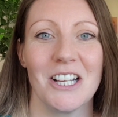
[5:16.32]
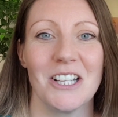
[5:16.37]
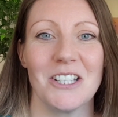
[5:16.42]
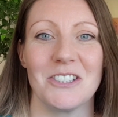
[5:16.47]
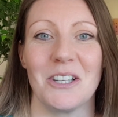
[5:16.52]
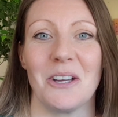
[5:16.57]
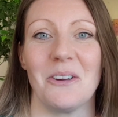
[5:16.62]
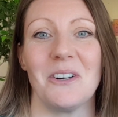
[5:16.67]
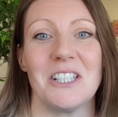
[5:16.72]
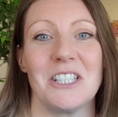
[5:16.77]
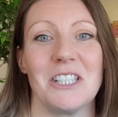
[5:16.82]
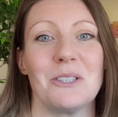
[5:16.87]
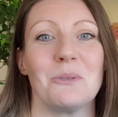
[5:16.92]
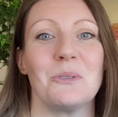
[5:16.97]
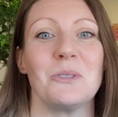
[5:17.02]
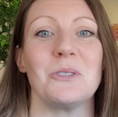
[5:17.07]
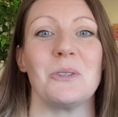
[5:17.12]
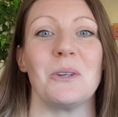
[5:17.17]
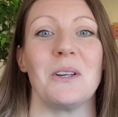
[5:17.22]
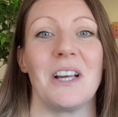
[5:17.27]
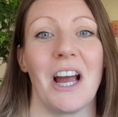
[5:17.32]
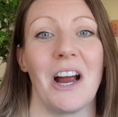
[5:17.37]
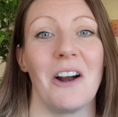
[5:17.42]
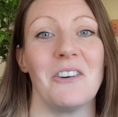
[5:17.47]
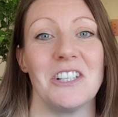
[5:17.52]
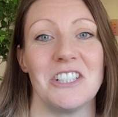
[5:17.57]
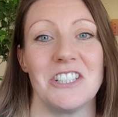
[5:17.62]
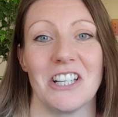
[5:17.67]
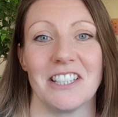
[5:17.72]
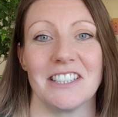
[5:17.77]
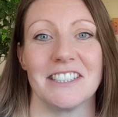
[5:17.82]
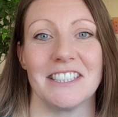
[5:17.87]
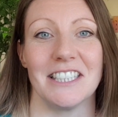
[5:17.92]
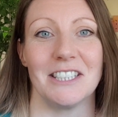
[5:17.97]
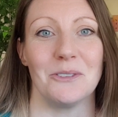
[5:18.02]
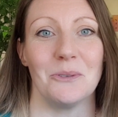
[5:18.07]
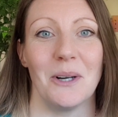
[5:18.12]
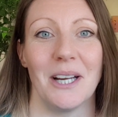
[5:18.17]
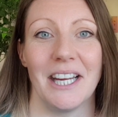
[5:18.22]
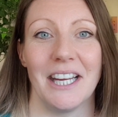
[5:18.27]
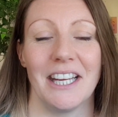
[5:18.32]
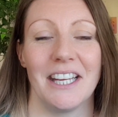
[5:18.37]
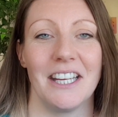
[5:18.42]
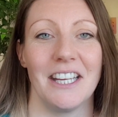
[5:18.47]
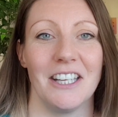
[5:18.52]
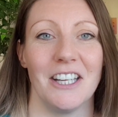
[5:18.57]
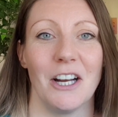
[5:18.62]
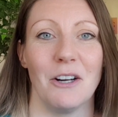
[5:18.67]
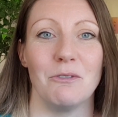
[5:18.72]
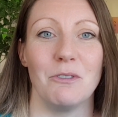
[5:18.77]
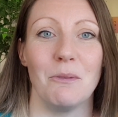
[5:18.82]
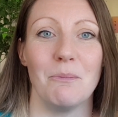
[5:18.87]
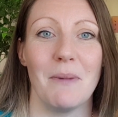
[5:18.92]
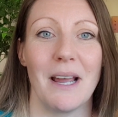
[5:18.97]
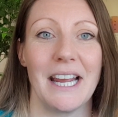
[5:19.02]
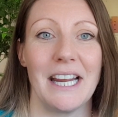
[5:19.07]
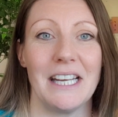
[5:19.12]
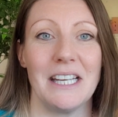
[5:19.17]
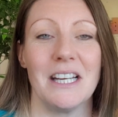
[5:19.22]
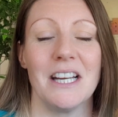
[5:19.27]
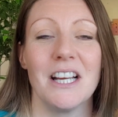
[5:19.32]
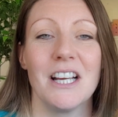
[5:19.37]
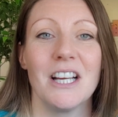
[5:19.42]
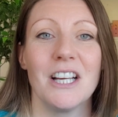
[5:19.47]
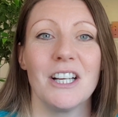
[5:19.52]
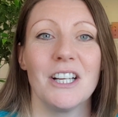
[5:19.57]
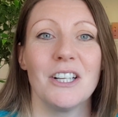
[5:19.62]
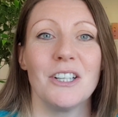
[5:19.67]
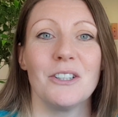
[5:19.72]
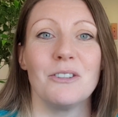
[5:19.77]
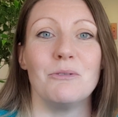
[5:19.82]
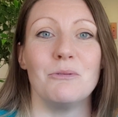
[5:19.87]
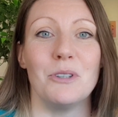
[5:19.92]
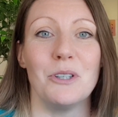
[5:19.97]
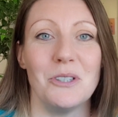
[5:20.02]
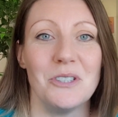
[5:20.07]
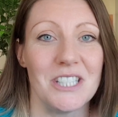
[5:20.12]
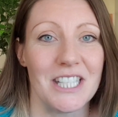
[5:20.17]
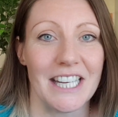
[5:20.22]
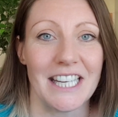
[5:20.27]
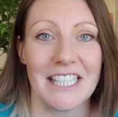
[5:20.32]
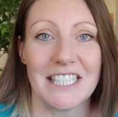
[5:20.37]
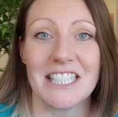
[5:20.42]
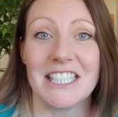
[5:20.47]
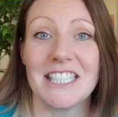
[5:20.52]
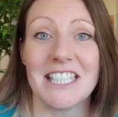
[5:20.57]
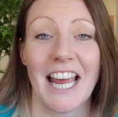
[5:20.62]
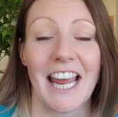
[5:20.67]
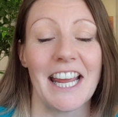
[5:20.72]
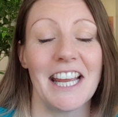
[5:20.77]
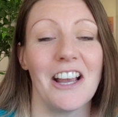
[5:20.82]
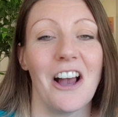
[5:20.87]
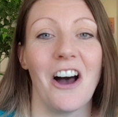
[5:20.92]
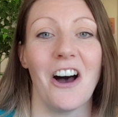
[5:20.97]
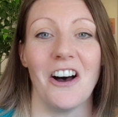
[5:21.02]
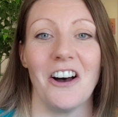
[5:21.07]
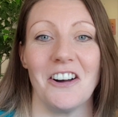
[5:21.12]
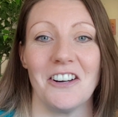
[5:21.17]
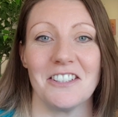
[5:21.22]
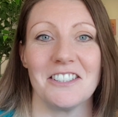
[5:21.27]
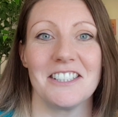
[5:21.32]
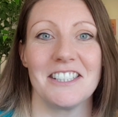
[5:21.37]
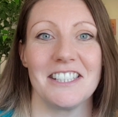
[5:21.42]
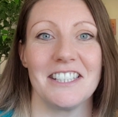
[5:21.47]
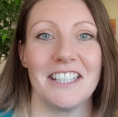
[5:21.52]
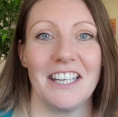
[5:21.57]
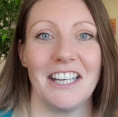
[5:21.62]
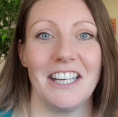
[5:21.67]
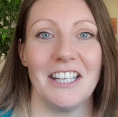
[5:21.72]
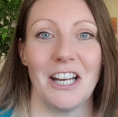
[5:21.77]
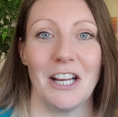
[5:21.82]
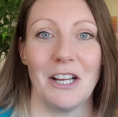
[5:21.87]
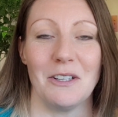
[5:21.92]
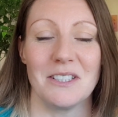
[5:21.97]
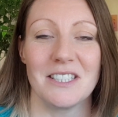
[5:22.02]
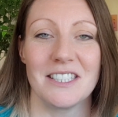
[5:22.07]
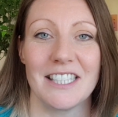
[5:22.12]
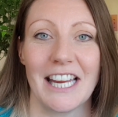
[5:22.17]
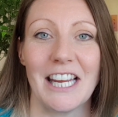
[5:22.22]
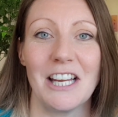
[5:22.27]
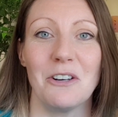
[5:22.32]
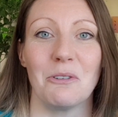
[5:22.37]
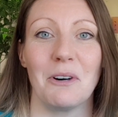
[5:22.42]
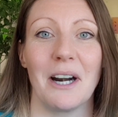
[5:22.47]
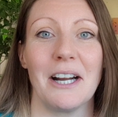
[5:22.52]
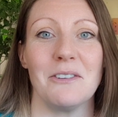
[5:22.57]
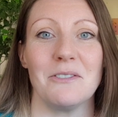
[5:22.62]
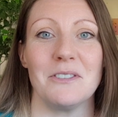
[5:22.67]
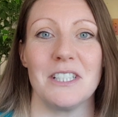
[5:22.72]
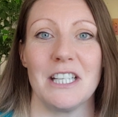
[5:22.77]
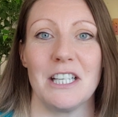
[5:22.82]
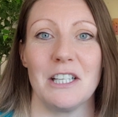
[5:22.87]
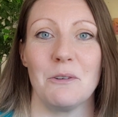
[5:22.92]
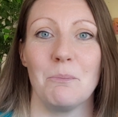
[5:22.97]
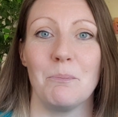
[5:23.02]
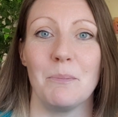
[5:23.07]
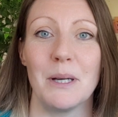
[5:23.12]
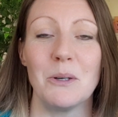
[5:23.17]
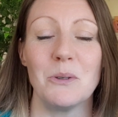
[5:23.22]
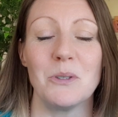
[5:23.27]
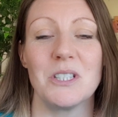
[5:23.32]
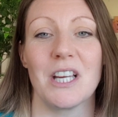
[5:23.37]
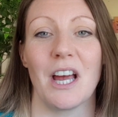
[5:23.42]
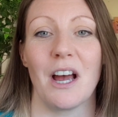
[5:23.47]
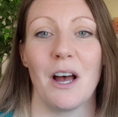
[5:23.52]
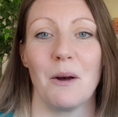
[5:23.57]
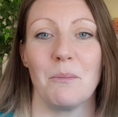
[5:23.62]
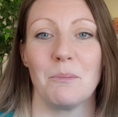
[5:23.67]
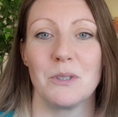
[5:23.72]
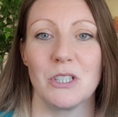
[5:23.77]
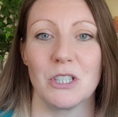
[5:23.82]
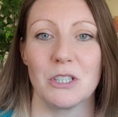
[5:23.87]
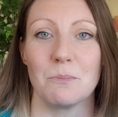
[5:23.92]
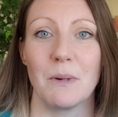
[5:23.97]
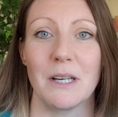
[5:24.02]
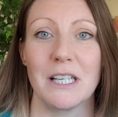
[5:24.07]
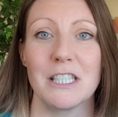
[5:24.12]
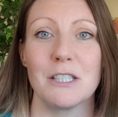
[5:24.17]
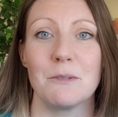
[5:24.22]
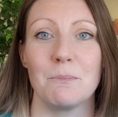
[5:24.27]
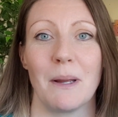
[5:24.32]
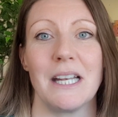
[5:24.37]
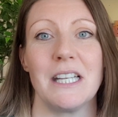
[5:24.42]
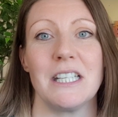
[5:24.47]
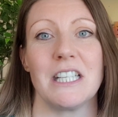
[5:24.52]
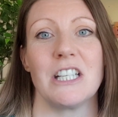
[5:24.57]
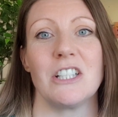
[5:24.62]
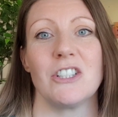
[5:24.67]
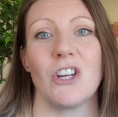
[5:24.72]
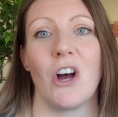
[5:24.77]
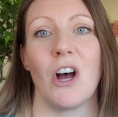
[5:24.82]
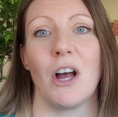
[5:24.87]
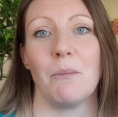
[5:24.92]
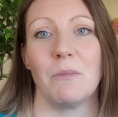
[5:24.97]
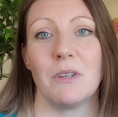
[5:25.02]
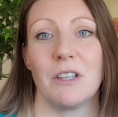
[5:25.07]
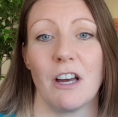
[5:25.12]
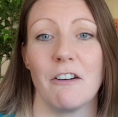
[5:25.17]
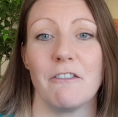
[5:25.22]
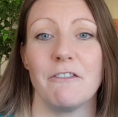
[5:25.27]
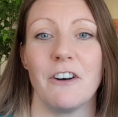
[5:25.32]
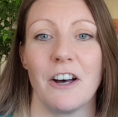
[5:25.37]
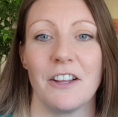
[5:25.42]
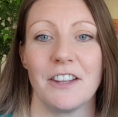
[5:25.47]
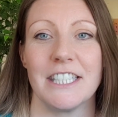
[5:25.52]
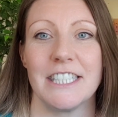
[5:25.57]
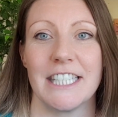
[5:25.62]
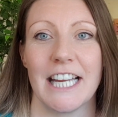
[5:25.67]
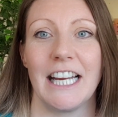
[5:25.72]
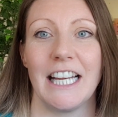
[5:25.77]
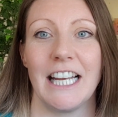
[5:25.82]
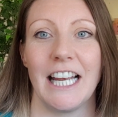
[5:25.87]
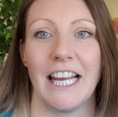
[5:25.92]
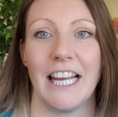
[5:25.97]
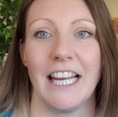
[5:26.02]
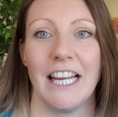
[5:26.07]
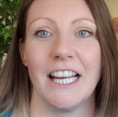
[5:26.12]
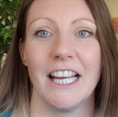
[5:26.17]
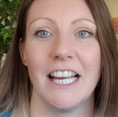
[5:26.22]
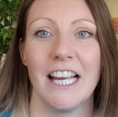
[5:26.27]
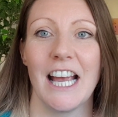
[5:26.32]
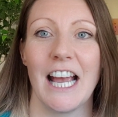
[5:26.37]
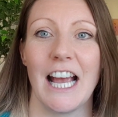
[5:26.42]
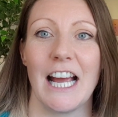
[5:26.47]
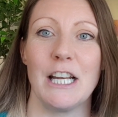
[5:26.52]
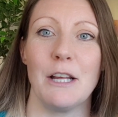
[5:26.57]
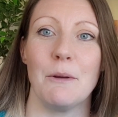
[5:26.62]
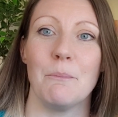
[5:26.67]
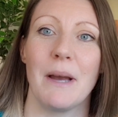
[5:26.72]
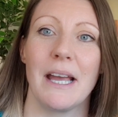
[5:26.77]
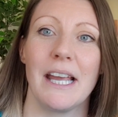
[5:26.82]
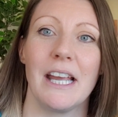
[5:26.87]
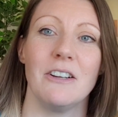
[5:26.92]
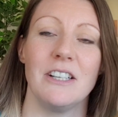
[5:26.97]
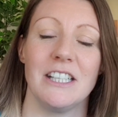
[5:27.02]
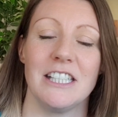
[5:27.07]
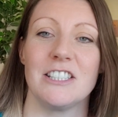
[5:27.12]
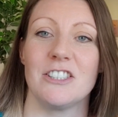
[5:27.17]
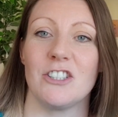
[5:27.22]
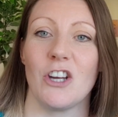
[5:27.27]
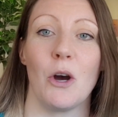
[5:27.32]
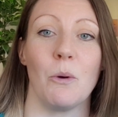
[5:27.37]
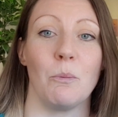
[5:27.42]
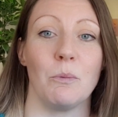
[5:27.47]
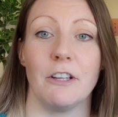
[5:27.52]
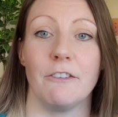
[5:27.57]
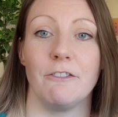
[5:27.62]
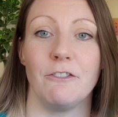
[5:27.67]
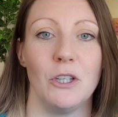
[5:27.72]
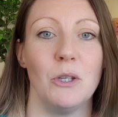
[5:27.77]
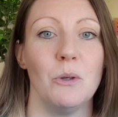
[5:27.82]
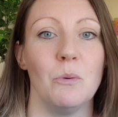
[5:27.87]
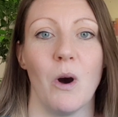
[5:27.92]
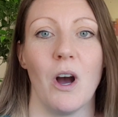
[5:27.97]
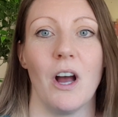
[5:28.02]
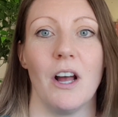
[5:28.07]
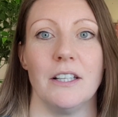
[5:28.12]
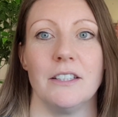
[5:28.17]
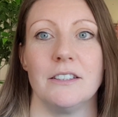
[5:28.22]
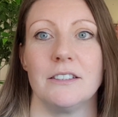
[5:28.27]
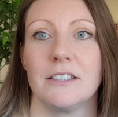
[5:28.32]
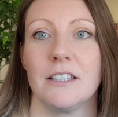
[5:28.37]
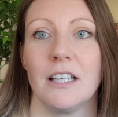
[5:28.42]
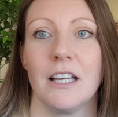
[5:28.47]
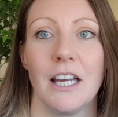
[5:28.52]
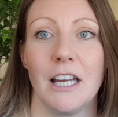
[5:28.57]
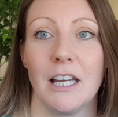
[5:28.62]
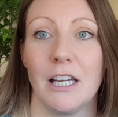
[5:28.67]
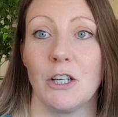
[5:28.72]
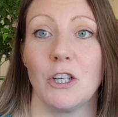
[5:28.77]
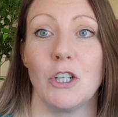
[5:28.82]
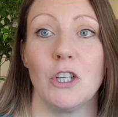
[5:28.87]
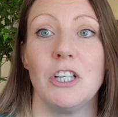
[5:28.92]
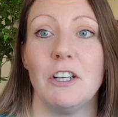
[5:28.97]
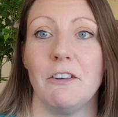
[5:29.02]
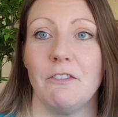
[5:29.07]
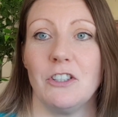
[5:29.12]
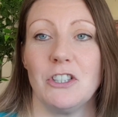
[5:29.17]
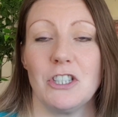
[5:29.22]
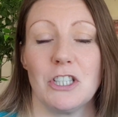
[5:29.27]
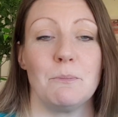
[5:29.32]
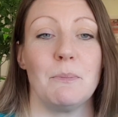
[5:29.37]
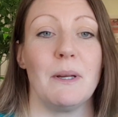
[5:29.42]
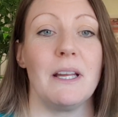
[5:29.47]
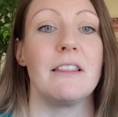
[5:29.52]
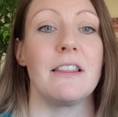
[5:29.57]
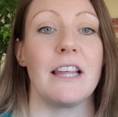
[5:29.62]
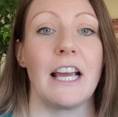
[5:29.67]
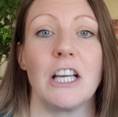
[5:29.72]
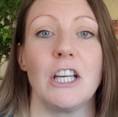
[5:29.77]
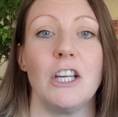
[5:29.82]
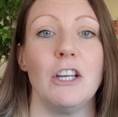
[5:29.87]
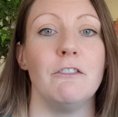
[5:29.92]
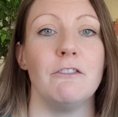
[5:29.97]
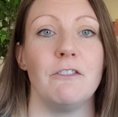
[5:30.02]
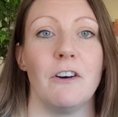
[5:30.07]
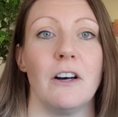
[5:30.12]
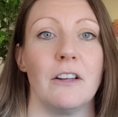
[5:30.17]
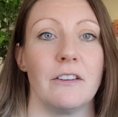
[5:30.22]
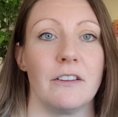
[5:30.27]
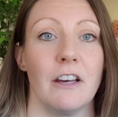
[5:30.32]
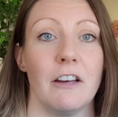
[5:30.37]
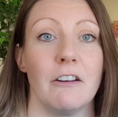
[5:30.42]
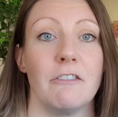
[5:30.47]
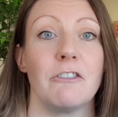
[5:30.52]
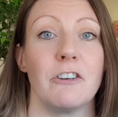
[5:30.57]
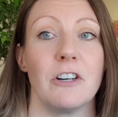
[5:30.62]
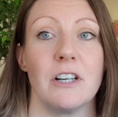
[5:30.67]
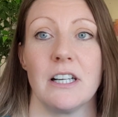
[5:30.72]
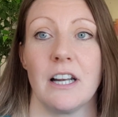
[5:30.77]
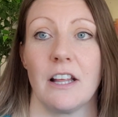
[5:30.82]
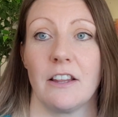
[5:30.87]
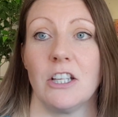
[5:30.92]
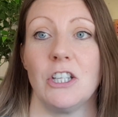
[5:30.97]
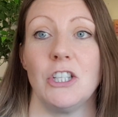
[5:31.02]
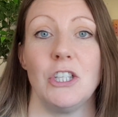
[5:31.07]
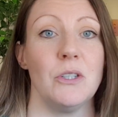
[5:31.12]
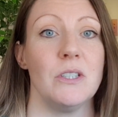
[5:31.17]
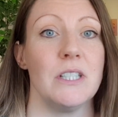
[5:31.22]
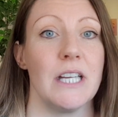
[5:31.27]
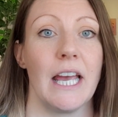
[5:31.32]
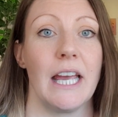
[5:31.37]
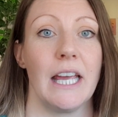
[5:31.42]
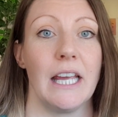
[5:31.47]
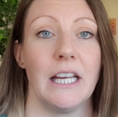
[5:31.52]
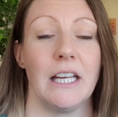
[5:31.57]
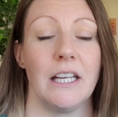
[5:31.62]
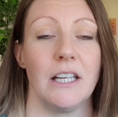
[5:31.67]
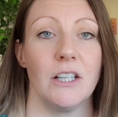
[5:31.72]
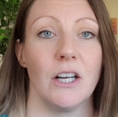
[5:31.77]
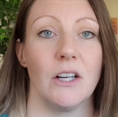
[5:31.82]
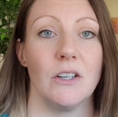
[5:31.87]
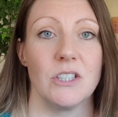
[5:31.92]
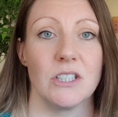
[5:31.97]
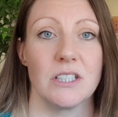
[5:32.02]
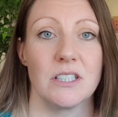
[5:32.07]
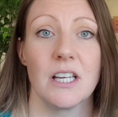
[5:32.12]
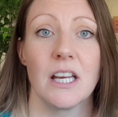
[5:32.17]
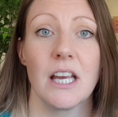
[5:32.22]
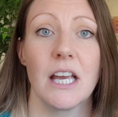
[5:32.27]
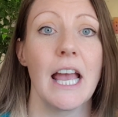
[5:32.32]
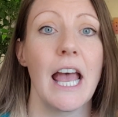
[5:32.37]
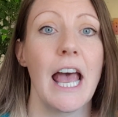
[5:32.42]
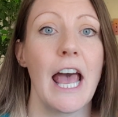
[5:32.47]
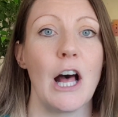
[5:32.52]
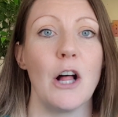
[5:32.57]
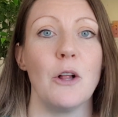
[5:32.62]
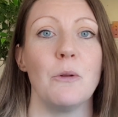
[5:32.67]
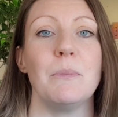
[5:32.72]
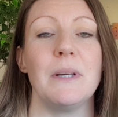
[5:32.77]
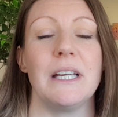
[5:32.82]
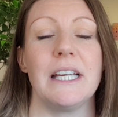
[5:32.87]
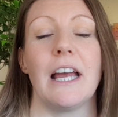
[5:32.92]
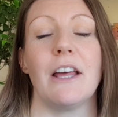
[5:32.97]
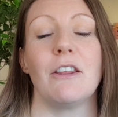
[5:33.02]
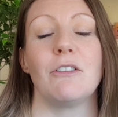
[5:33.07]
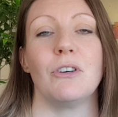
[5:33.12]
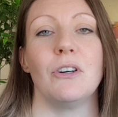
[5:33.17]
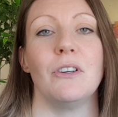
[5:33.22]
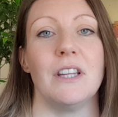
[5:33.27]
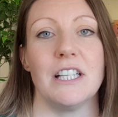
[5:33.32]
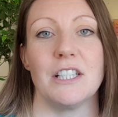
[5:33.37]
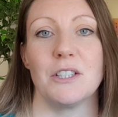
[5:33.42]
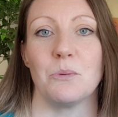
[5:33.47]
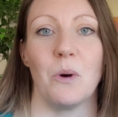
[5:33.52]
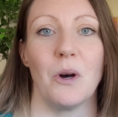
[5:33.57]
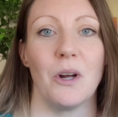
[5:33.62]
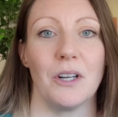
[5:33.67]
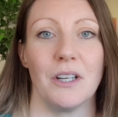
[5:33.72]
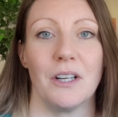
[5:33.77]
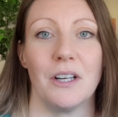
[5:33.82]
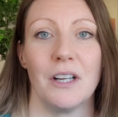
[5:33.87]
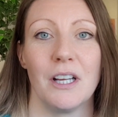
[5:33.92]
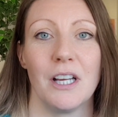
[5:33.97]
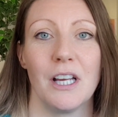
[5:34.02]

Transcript: So I just want to encourage us this week, you know, remain rooted, take heart, you know, stay grounded, built up just by spending time with our Father daily. And it may only start with a few words. It could even just be, Thank you, Father, for another new day. You know, just help me get through this one.